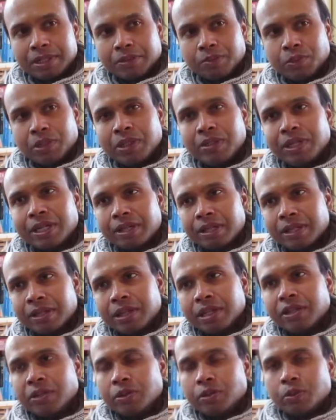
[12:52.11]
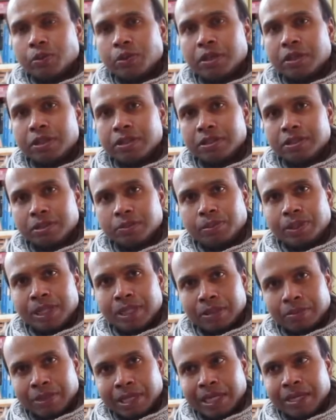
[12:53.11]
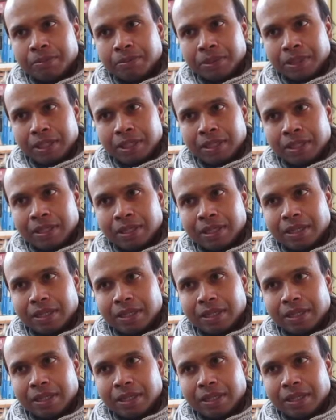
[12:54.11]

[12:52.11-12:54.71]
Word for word: Right, and when you get the thing yeah. you want, you become happy.